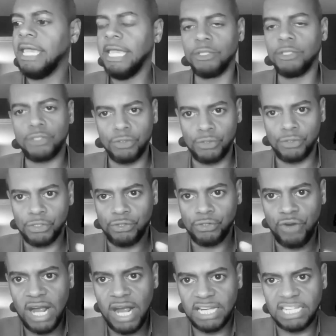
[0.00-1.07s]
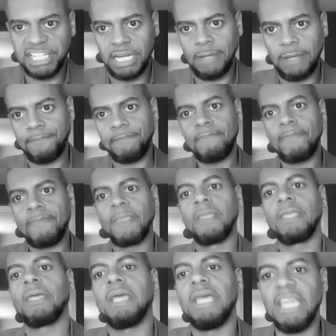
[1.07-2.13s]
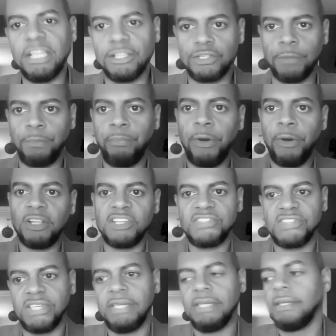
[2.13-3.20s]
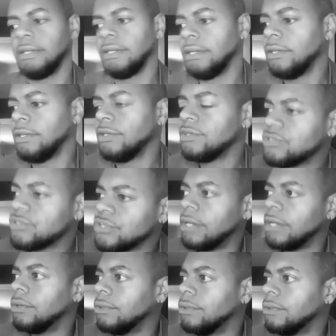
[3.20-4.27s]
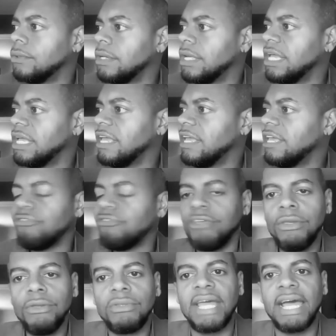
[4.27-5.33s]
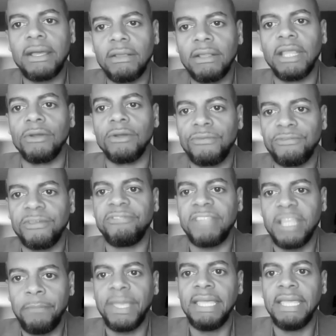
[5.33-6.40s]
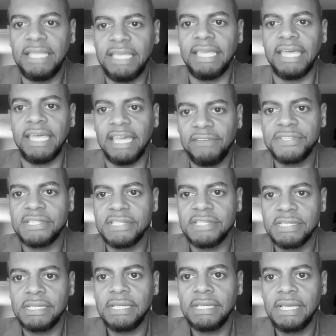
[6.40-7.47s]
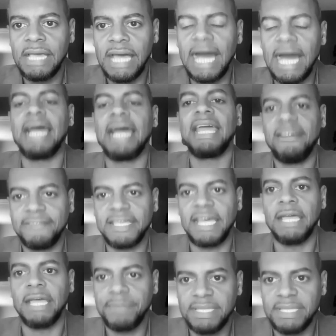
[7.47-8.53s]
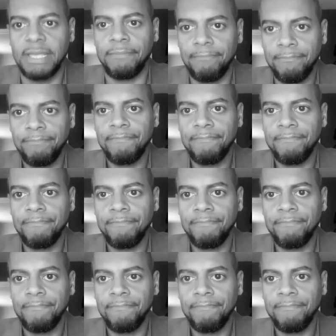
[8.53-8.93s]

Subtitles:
into structure, into policy. So if you download 50 PDFs, I have typed them.